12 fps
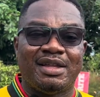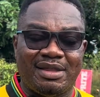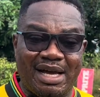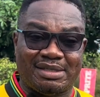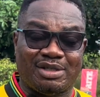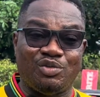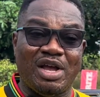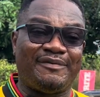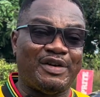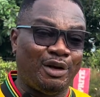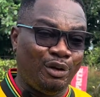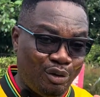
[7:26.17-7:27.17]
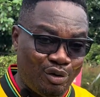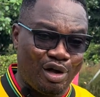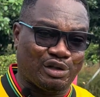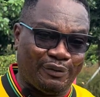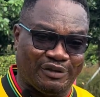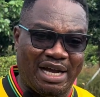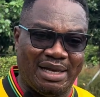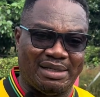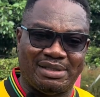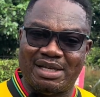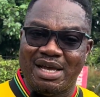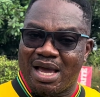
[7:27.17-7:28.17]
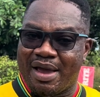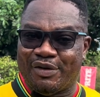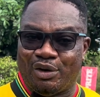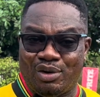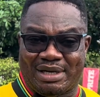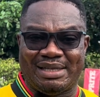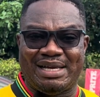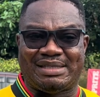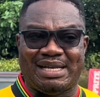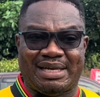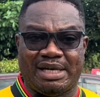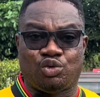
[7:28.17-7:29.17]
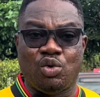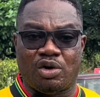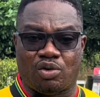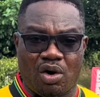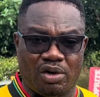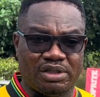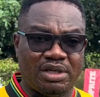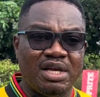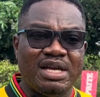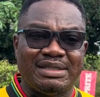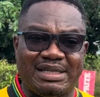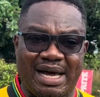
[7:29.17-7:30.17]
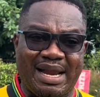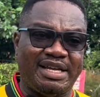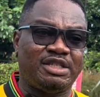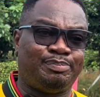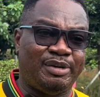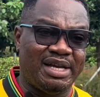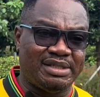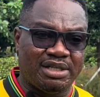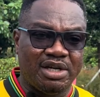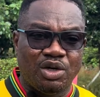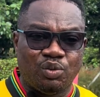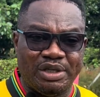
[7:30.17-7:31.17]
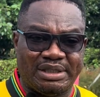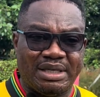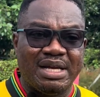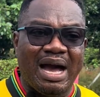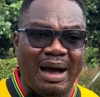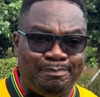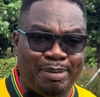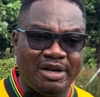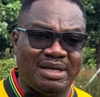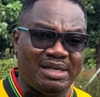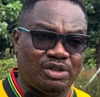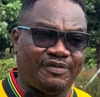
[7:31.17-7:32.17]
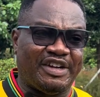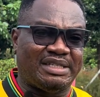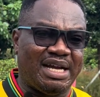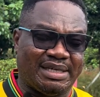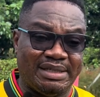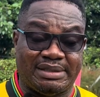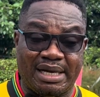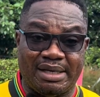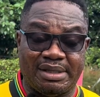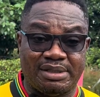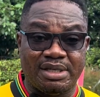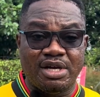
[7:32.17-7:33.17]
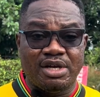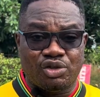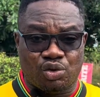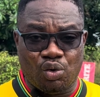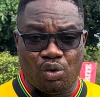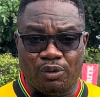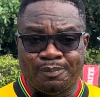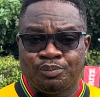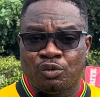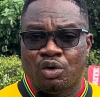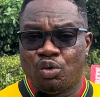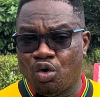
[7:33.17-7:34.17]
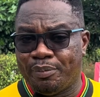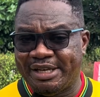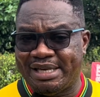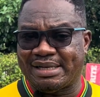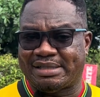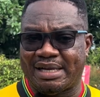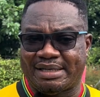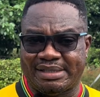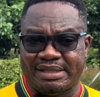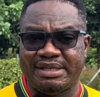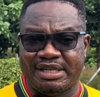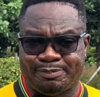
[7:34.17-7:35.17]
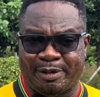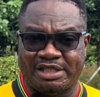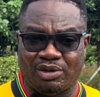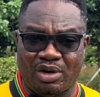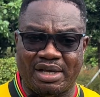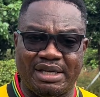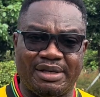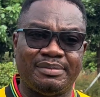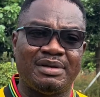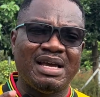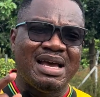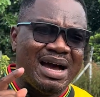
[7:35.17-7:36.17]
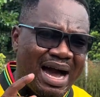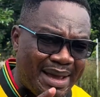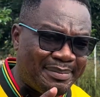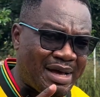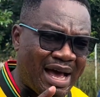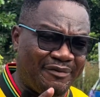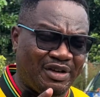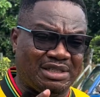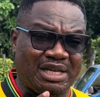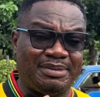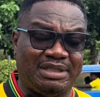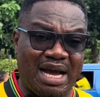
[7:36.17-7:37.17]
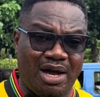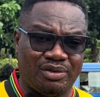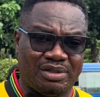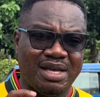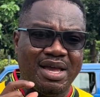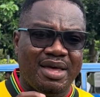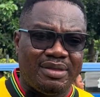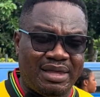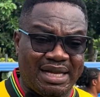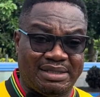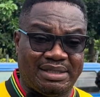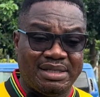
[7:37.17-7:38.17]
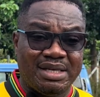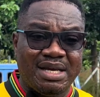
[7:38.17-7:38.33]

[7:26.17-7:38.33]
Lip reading: that we have a lot of talent. If you look at the attackers who are called, Ghana is blessed with abundance of attacking talent. So who will be the attackers in this particular game? I'm having some doubt that